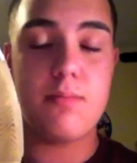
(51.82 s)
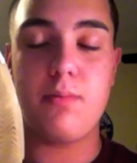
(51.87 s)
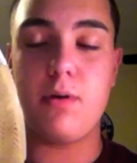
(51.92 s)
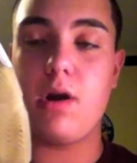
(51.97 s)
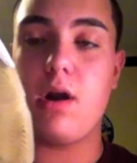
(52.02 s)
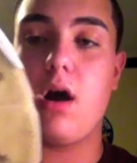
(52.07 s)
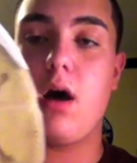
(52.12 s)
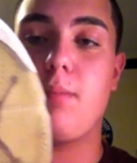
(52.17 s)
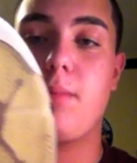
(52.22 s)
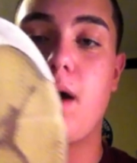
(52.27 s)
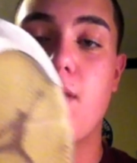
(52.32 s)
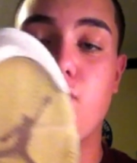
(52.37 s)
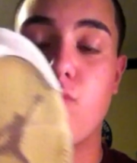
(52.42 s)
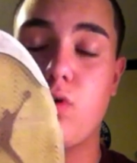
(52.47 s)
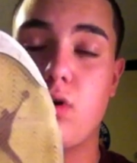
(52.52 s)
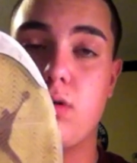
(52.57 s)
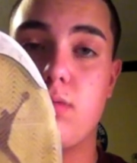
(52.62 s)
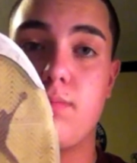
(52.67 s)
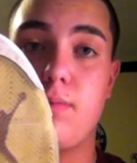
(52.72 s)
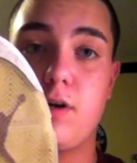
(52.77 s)
but I've
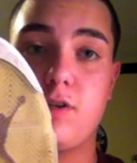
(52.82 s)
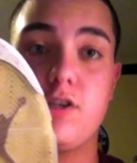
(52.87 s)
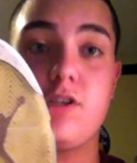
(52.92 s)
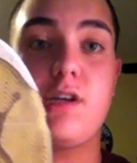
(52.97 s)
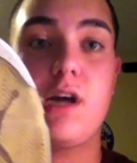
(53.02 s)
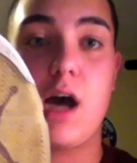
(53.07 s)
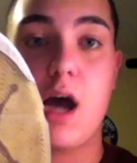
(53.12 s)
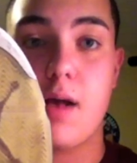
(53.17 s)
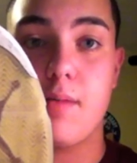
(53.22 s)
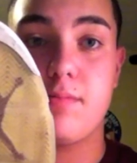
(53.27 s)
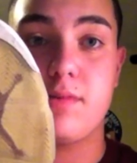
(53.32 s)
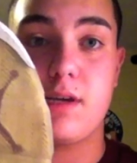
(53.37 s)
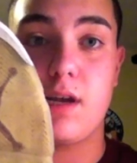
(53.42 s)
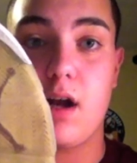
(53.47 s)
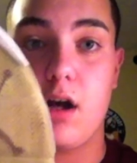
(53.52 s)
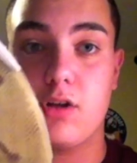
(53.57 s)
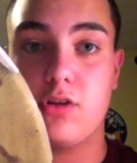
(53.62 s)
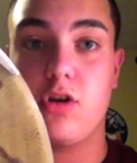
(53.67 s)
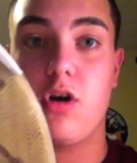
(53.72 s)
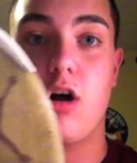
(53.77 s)
worn them a bunch of times,
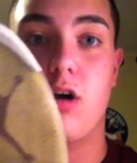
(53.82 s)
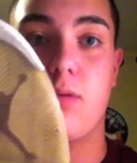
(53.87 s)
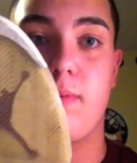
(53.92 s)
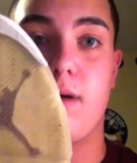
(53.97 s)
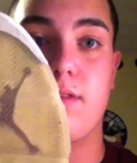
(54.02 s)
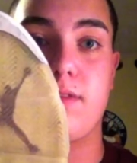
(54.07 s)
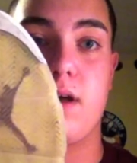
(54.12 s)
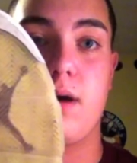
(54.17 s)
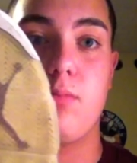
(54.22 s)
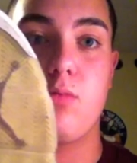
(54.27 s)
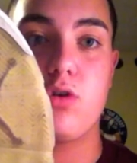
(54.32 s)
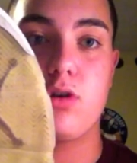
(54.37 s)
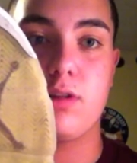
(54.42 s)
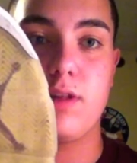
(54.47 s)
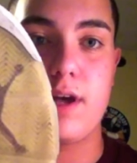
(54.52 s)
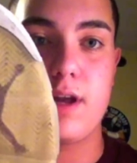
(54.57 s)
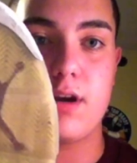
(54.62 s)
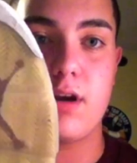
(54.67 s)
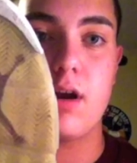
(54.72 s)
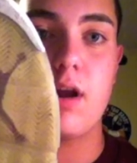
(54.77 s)
and I'll talk about that more
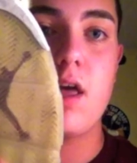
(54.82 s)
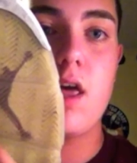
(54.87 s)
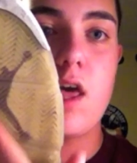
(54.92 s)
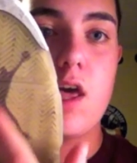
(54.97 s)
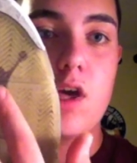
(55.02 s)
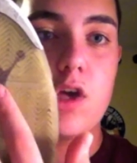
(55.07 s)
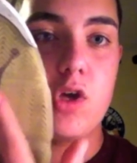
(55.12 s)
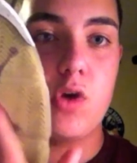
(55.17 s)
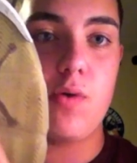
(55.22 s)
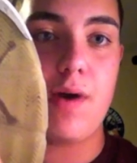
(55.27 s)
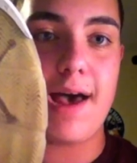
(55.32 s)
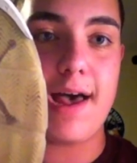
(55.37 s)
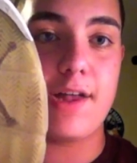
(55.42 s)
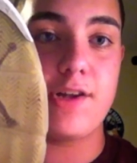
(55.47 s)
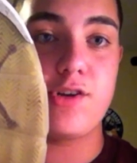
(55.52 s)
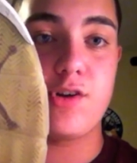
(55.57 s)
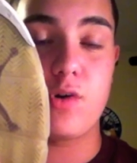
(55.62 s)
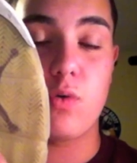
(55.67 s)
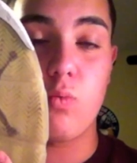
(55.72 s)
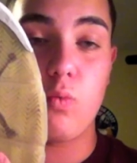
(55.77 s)
later. You
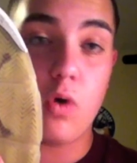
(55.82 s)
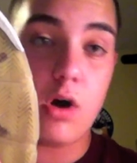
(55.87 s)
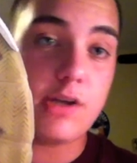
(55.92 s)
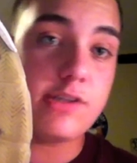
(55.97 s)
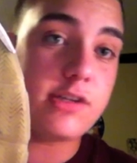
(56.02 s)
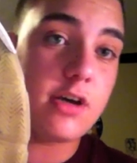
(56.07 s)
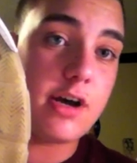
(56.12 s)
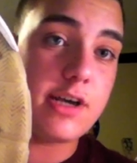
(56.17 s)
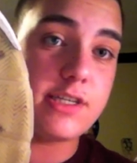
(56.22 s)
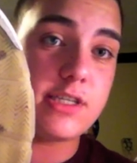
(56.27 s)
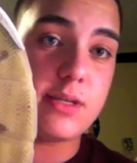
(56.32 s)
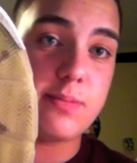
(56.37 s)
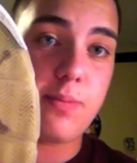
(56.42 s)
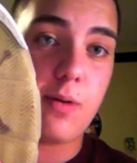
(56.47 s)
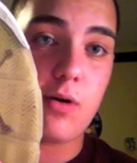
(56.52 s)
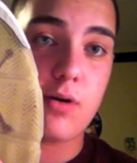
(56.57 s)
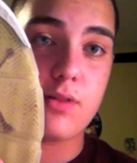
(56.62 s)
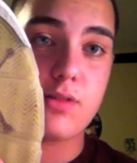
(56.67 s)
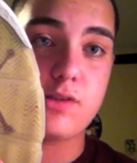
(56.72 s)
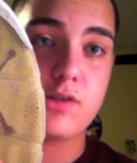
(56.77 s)
had your was icy
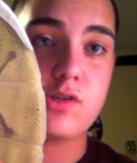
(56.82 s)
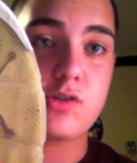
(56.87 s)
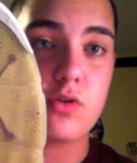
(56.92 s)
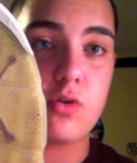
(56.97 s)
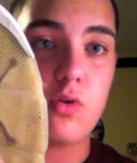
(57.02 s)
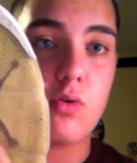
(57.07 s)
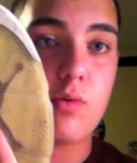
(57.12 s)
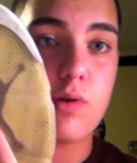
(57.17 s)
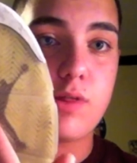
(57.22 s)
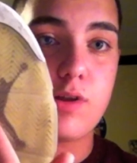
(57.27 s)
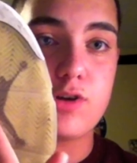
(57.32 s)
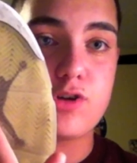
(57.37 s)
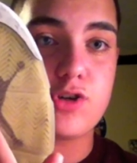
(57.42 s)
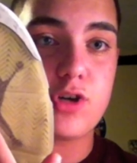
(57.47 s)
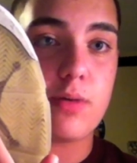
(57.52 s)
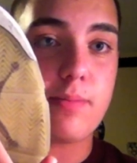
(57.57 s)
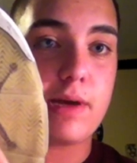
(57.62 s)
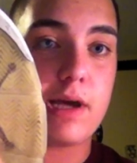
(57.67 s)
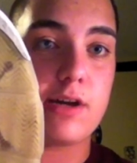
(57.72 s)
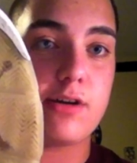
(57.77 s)
part of the sole with your
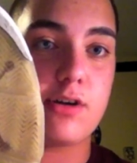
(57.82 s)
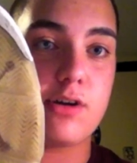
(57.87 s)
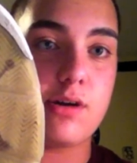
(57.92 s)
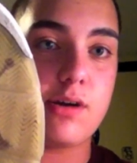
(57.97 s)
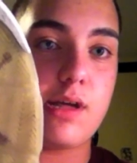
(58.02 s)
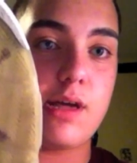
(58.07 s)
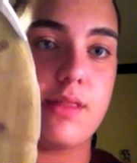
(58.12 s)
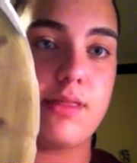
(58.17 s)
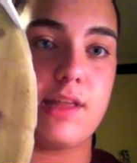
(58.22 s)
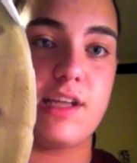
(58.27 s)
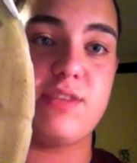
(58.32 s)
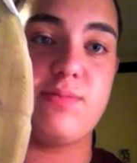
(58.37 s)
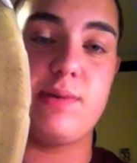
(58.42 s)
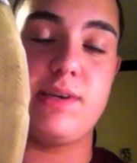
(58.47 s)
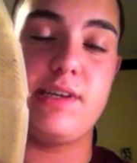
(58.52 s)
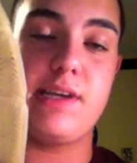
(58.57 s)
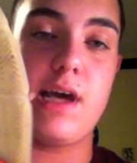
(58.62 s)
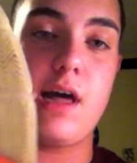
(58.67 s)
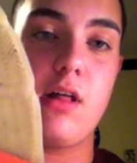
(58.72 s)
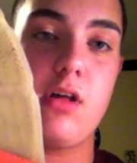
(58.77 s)
Jumpman underneath that's
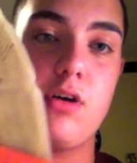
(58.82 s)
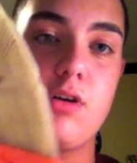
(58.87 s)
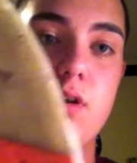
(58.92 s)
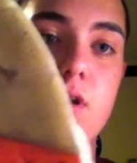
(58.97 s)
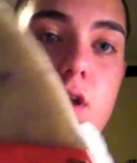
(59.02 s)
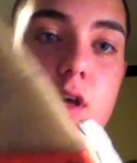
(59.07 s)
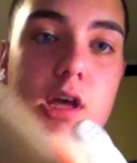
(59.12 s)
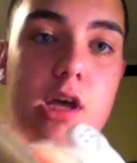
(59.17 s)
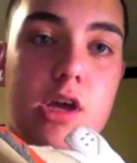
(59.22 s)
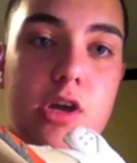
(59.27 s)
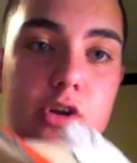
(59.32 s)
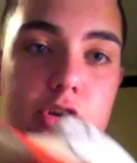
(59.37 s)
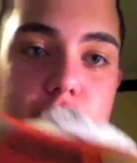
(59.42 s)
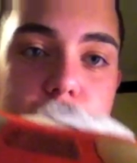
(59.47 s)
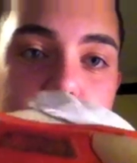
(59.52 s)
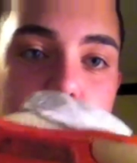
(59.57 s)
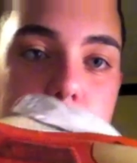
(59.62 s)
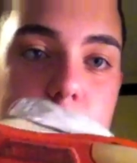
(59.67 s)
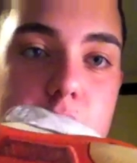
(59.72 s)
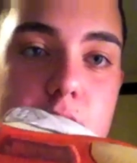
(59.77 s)
been yellowed. Your
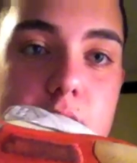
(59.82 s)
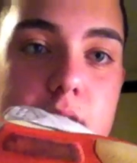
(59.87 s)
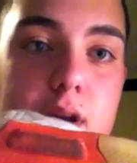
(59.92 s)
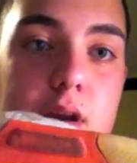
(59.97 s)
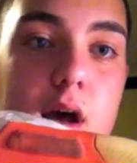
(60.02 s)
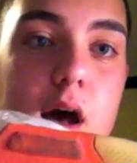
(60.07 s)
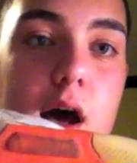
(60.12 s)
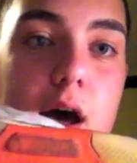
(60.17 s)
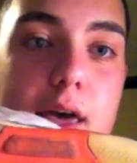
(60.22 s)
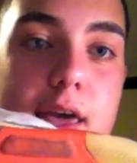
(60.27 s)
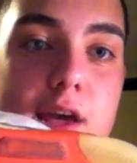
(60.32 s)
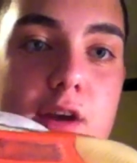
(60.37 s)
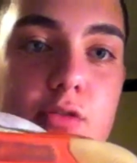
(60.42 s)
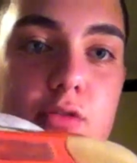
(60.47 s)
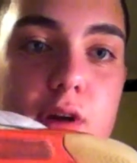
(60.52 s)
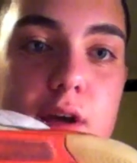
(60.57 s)
Jordan hit